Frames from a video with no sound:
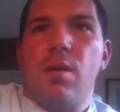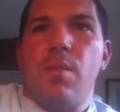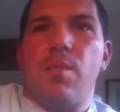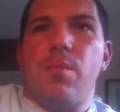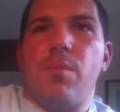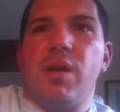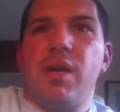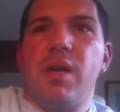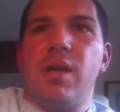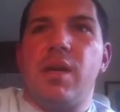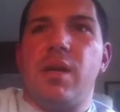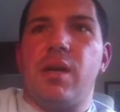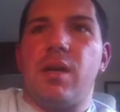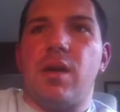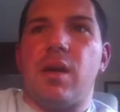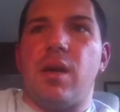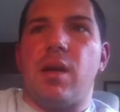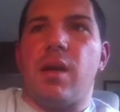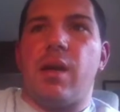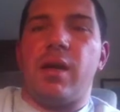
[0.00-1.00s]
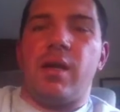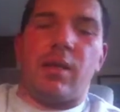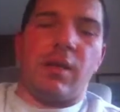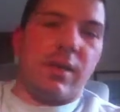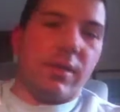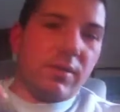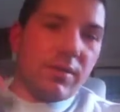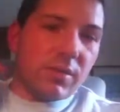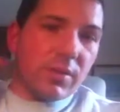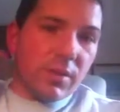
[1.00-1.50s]
Me, I
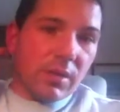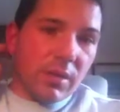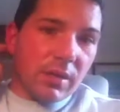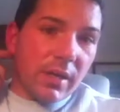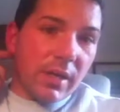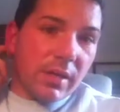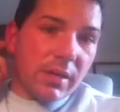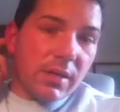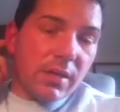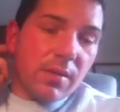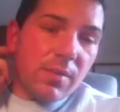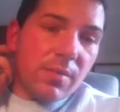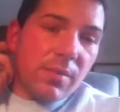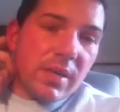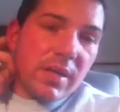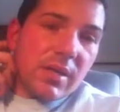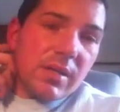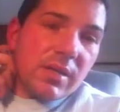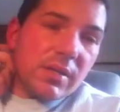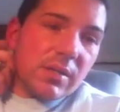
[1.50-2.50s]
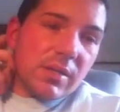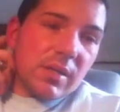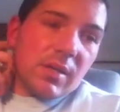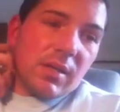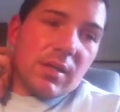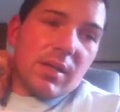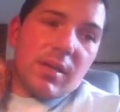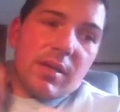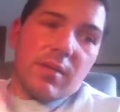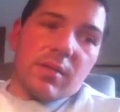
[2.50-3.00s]
like to collect because I
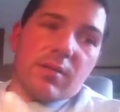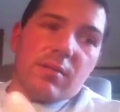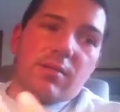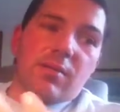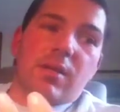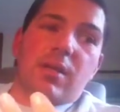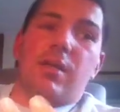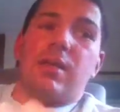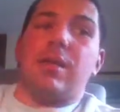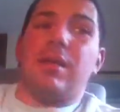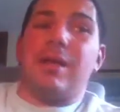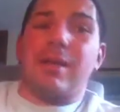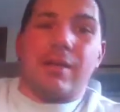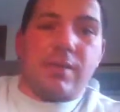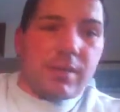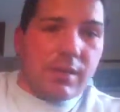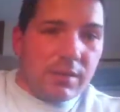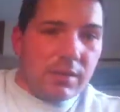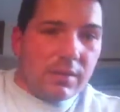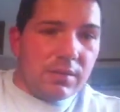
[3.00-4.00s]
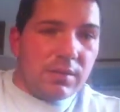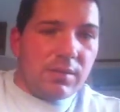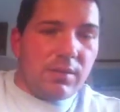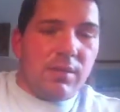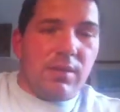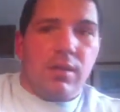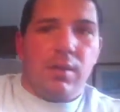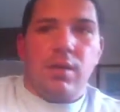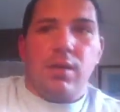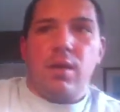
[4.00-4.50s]
like collecting.
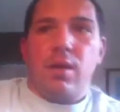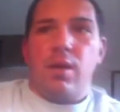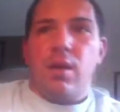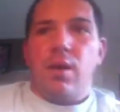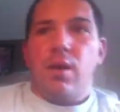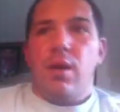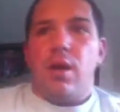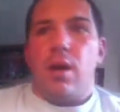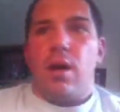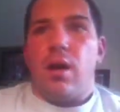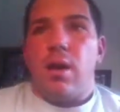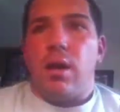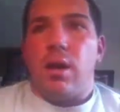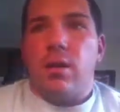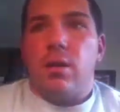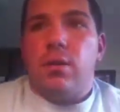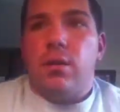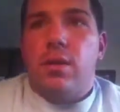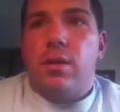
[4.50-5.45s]
Uh,